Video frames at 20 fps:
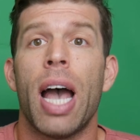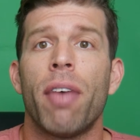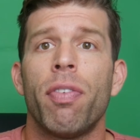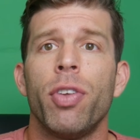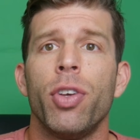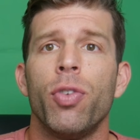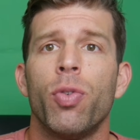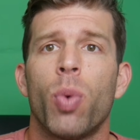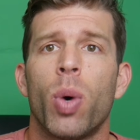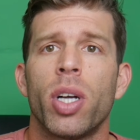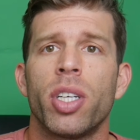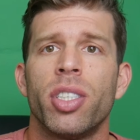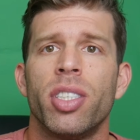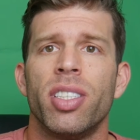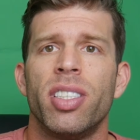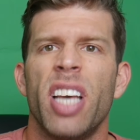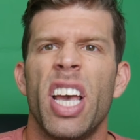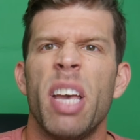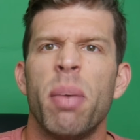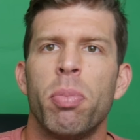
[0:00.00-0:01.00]
After you've watched the
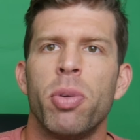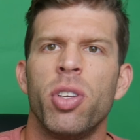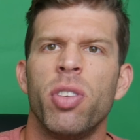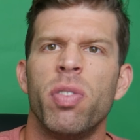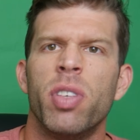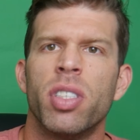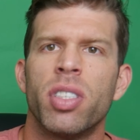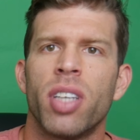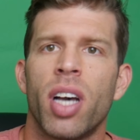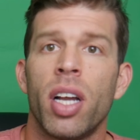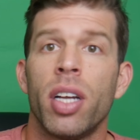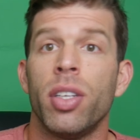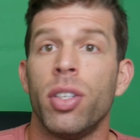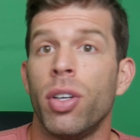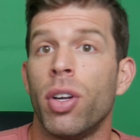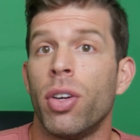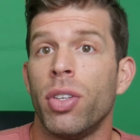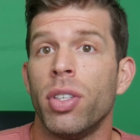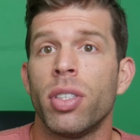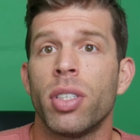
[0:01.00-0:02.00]
tape and you've decided,
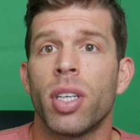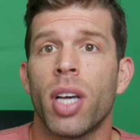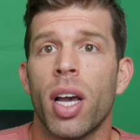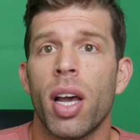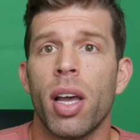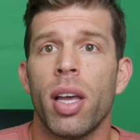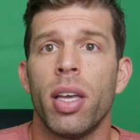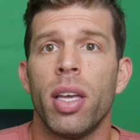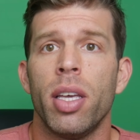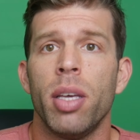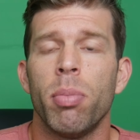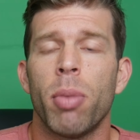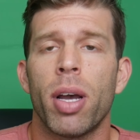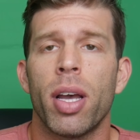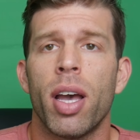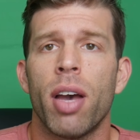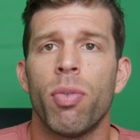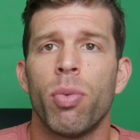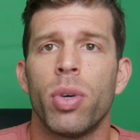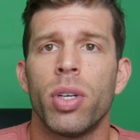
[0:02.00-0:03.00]
this guy, he might
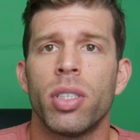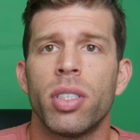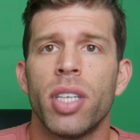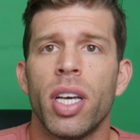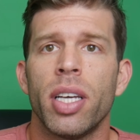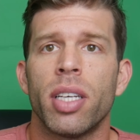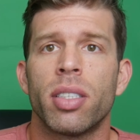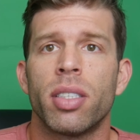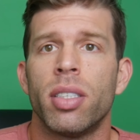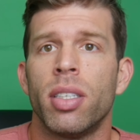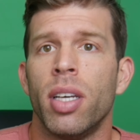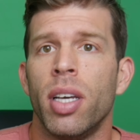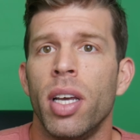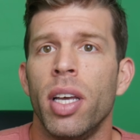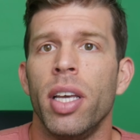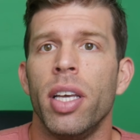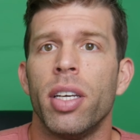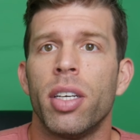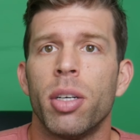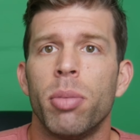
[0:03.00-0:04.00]
have what it takes.
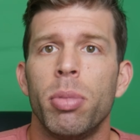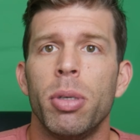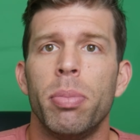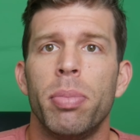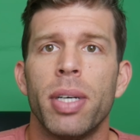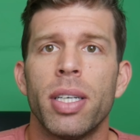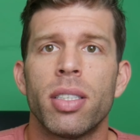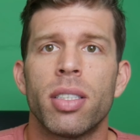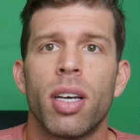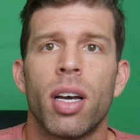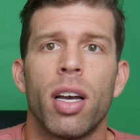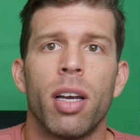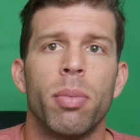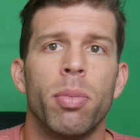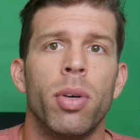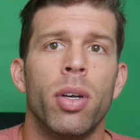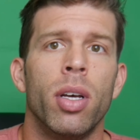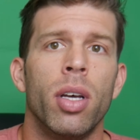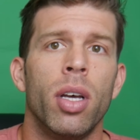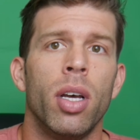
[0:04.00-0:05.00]
He could be big time.